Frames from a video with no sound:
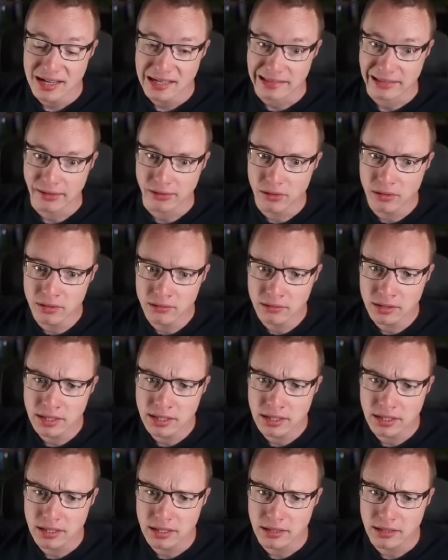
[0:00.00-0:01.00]
There are
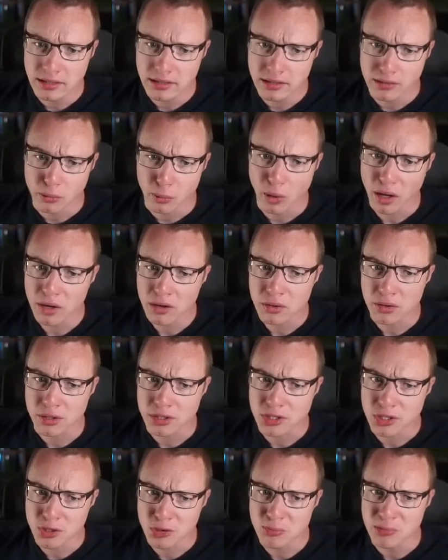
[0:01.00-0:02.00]
only one or
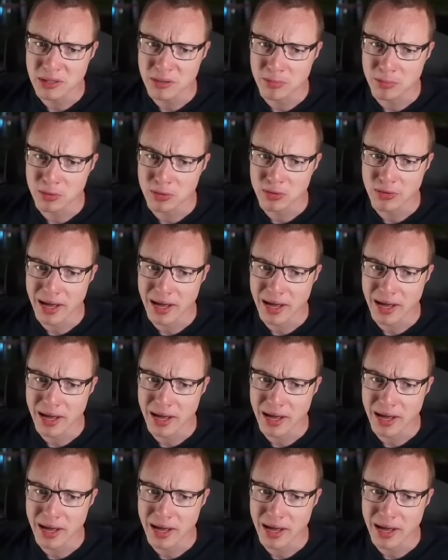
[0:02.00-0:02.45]
two people